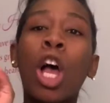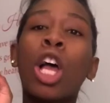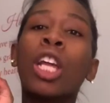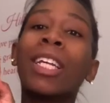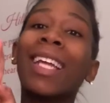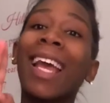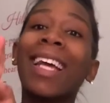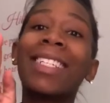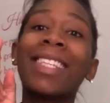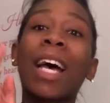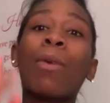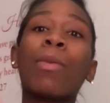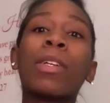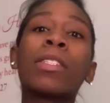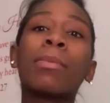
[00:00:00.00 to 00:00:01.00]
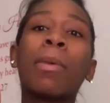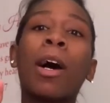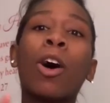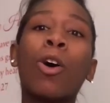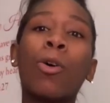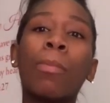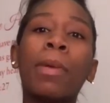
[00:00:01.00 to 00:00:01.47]
yes I went to my
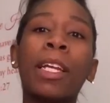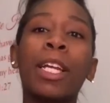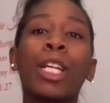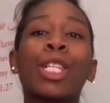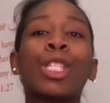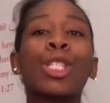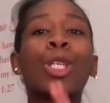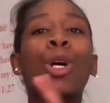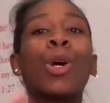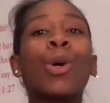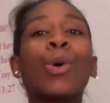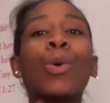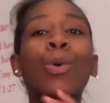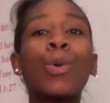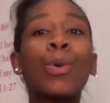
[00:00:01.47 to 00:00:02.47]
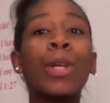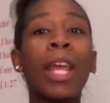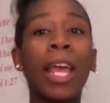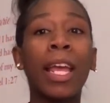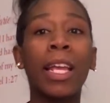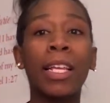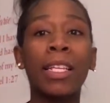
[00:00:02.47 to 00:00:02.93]
OB two
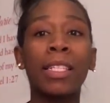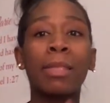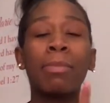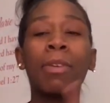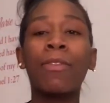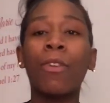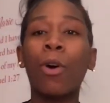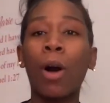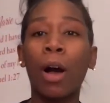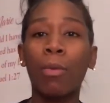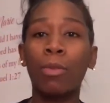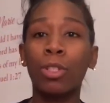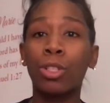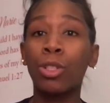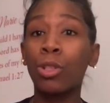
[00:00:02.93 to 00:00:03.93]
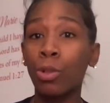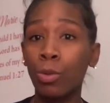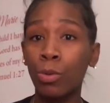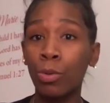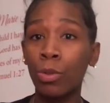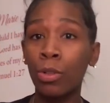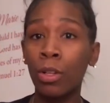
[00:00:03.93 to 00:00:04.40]
days before I was due
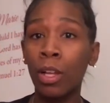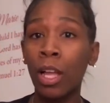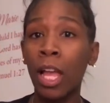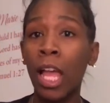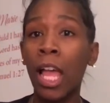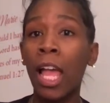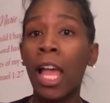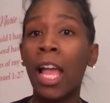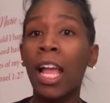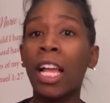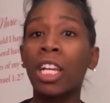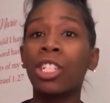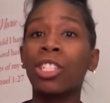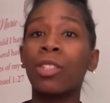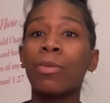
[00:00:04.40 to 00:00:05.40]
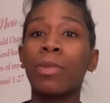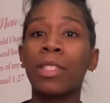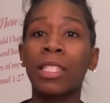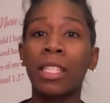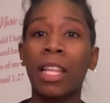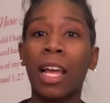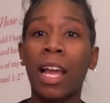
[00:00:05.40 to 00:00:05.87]
and she was
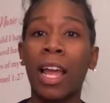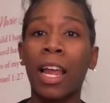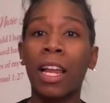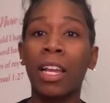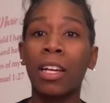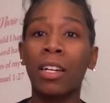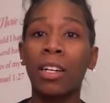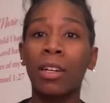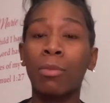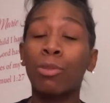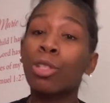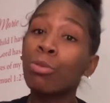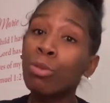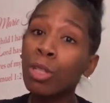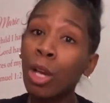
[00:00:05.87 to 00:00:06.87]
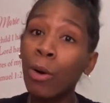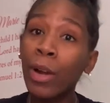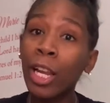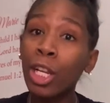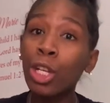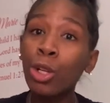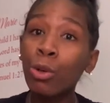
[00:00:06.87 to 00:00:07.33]
like um, she was gonna
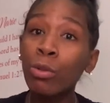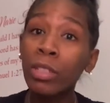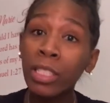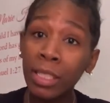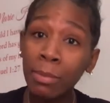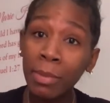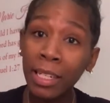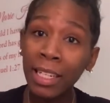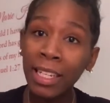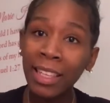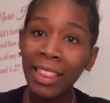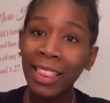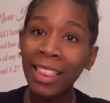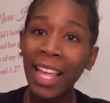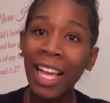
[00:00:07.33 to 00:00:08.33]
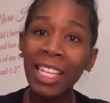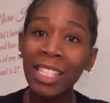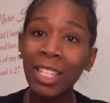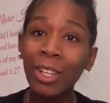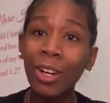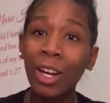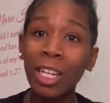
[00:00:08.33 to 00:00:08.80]
induce me that's the
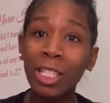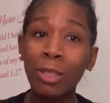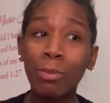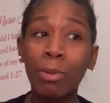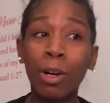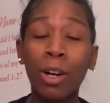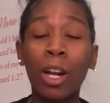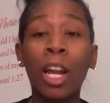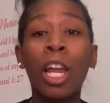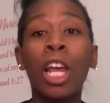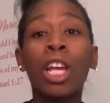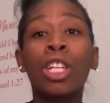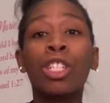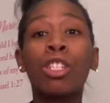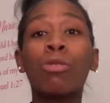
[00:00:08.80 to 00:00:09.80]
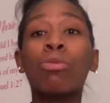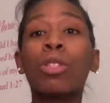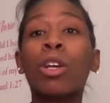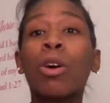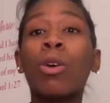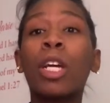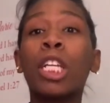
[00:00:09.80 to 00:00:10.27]
crazy part she was
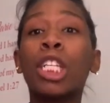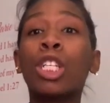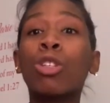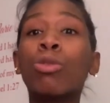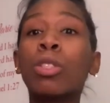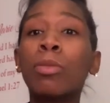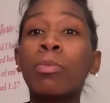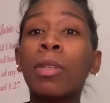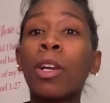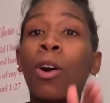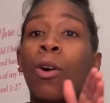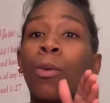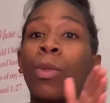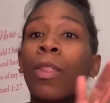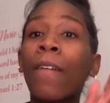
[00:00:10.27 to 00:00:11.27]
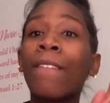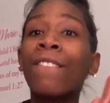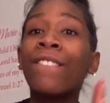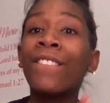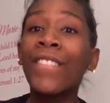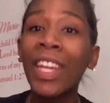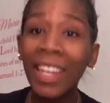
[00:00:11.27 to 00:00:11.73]
gonna induce me on the
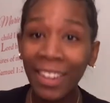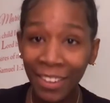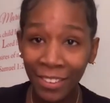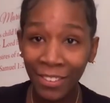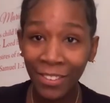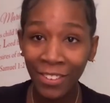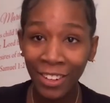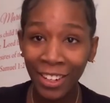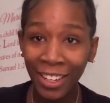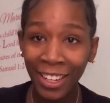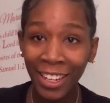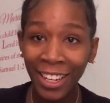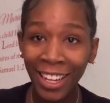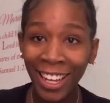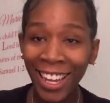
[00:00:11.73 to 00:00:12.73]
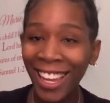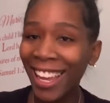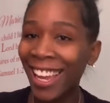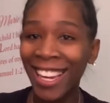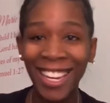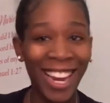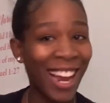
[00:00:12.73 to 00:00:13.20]
fifth uh,
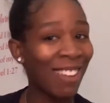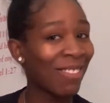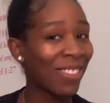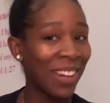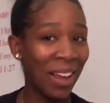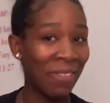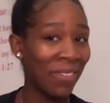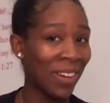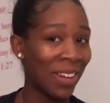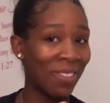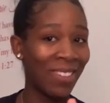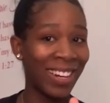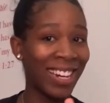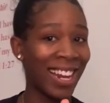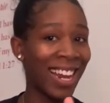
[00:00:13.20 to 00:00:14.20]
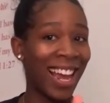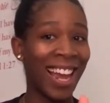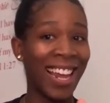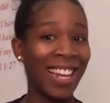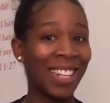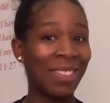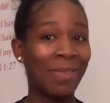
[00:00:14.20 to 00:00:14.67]
and y'all would not believe what day i
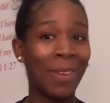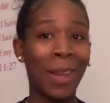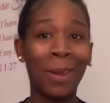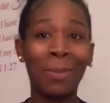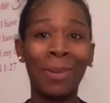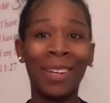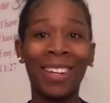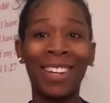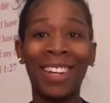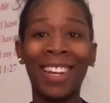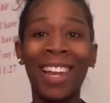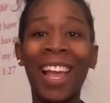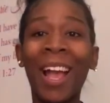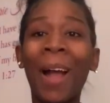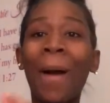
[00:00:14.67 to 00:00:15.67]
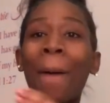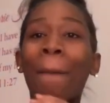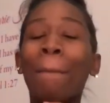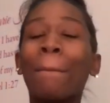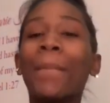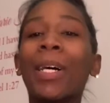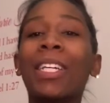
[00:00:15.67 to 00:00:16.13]
had baby
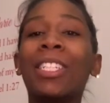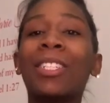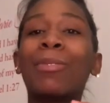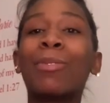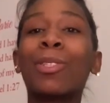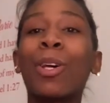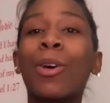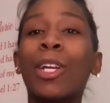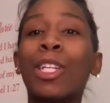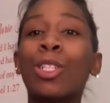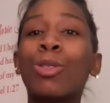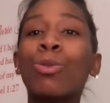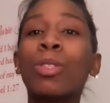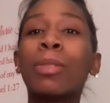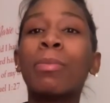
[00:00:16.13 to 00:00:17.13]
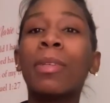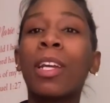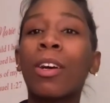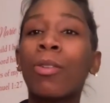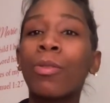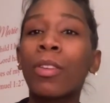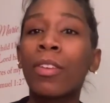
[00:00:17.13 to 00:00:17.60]
but she was gonna induce me
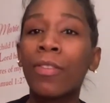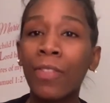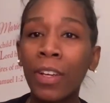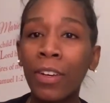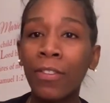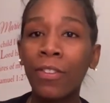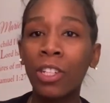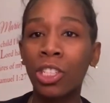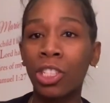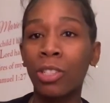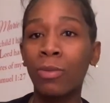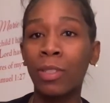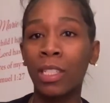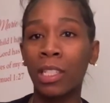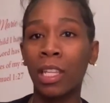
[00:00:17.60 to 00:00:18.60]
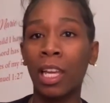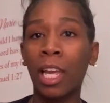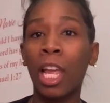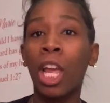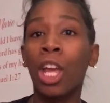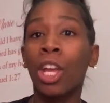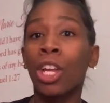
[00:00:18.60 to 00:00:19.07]
on the fifth because she was like
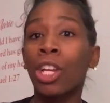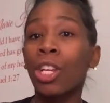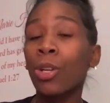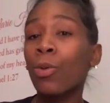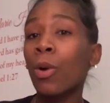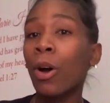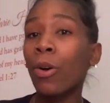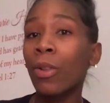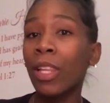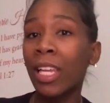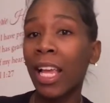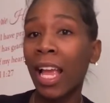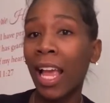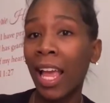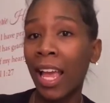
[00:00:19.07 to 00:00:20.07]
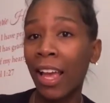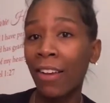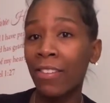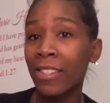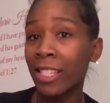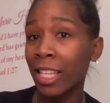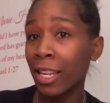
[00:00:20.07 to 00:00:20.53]
you only a half
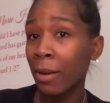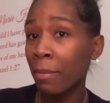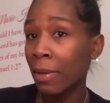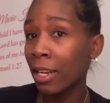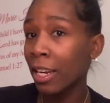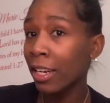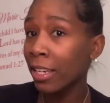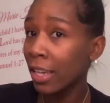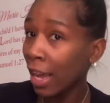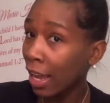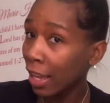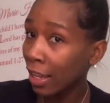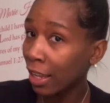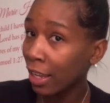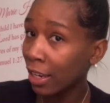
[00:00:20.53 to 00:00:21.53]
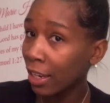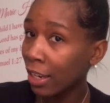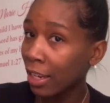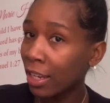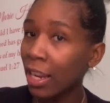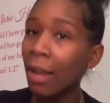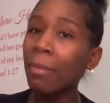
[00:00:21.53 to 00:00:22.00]
centimeter dilated
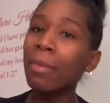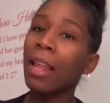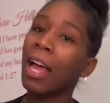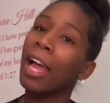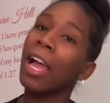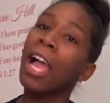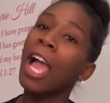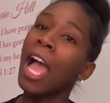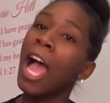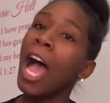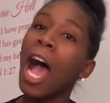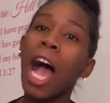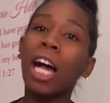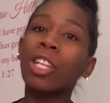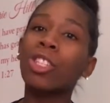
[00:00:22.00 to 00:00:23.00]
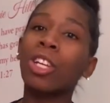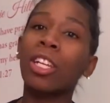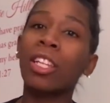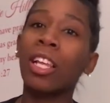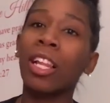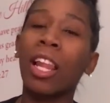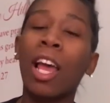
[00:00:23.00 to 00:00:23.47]
and i'm like i started
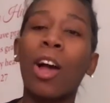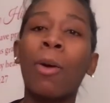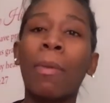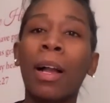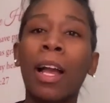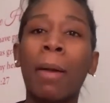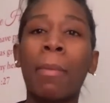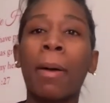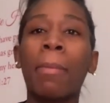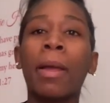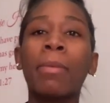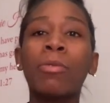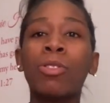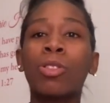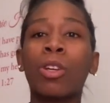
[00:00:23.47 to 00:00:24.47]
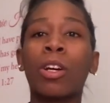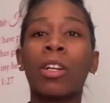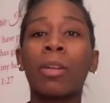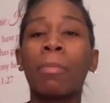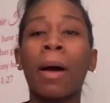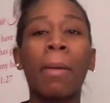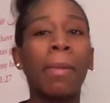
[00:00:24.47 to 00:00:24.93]
thinking like oh my god my baby's start
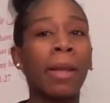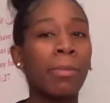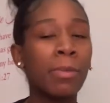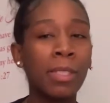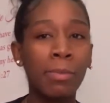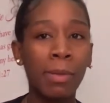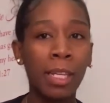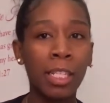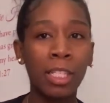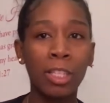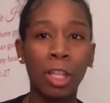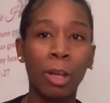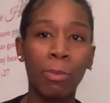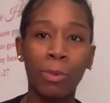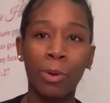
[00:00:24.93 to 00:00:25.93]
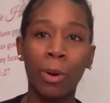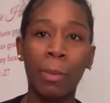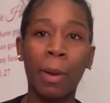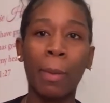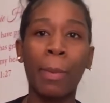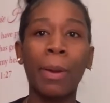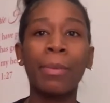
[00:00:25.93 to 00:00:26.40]
my baby's being stubborn my
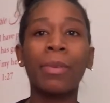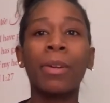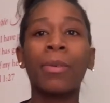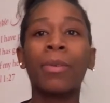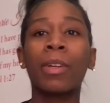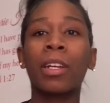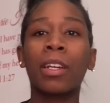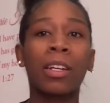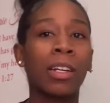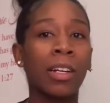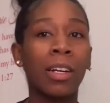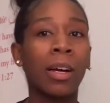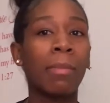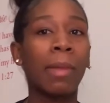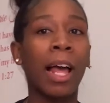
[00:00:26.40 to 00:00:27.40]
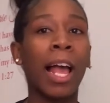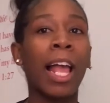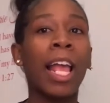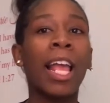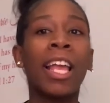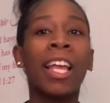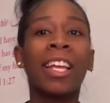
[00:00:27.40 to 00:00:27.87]
baby don't want to come like
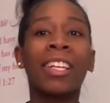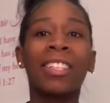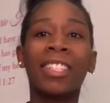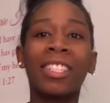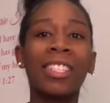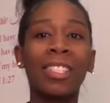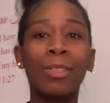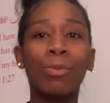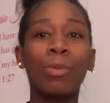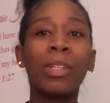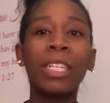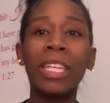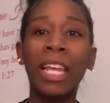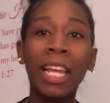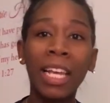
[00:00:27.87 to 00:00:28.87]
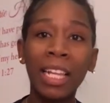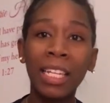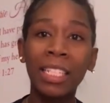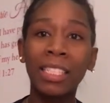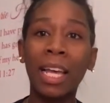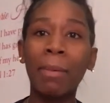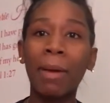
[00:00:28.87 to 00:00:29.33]
this is ridiculous.
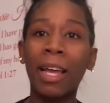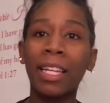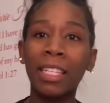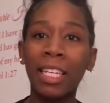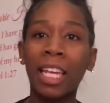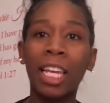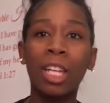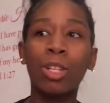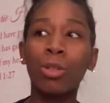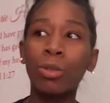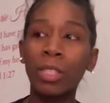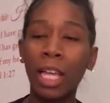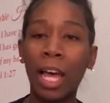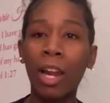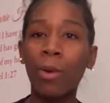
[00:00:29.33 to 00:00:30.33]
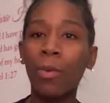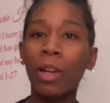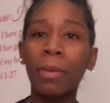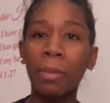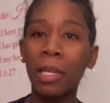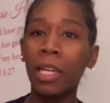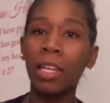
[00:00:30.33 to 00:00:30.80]
I'm gonna have to get induced. I don't want
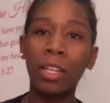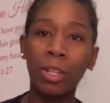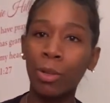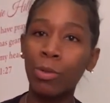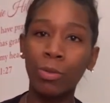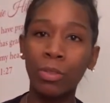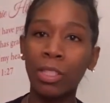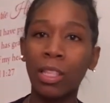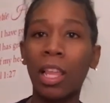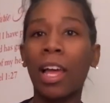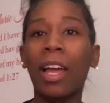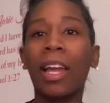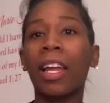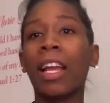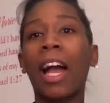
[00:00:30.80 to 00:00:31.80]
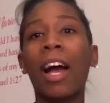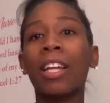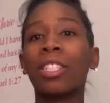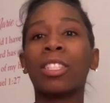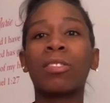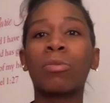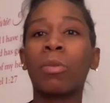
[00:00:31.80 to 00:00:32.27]
to be induced. Like, I
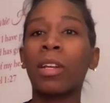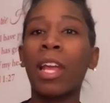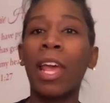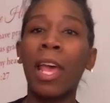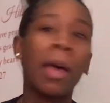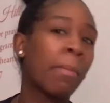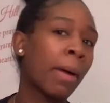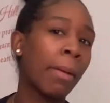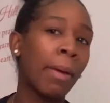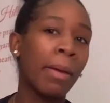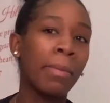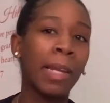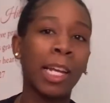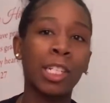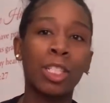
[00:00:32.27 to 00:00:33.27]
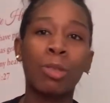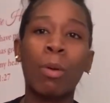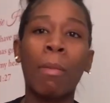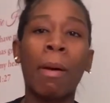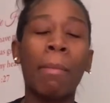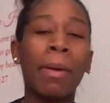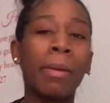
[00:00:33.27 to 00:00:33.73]
just want to have my baby. I just want
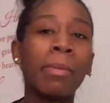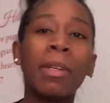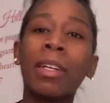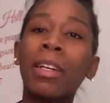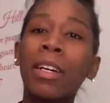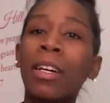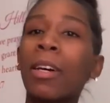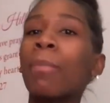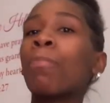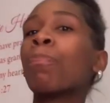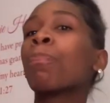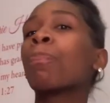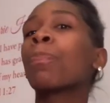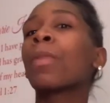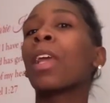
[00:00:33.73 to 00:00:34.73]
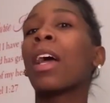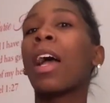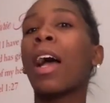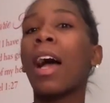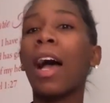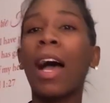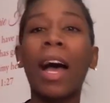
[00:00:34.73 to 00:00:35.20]
my baby to come.
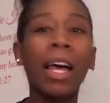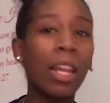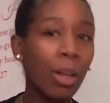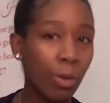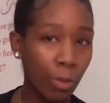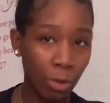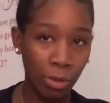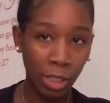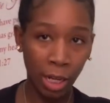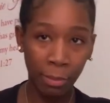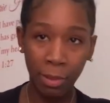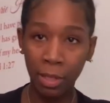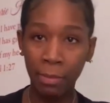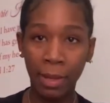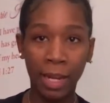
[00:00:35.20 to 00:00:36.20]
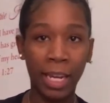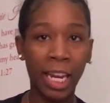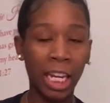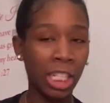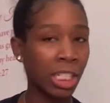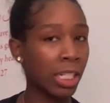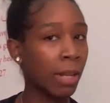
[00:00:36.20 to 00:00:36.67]
I don't want y'all putting
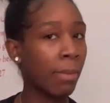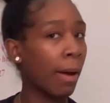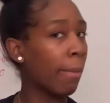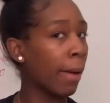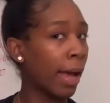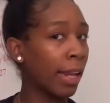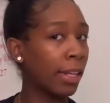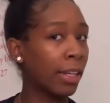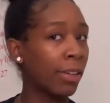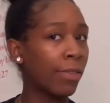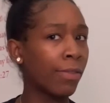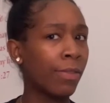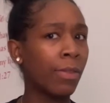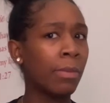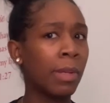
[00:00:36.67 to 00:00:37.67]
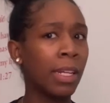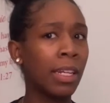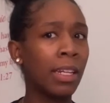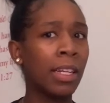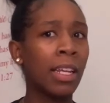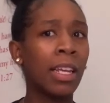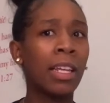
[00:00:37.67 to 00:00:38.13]
medication in my body for me
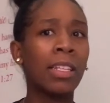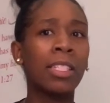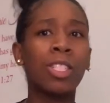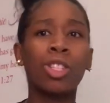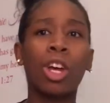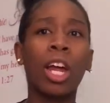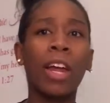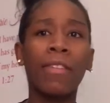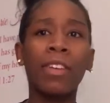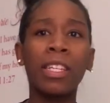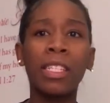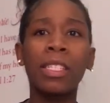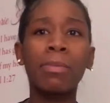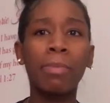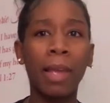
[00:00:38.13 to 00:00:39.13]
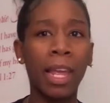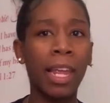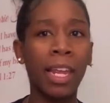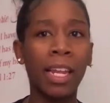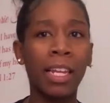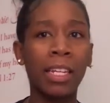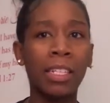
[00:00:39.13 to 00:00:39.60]
start having these
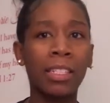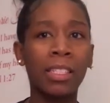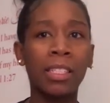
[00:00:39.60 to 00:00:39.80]
pains.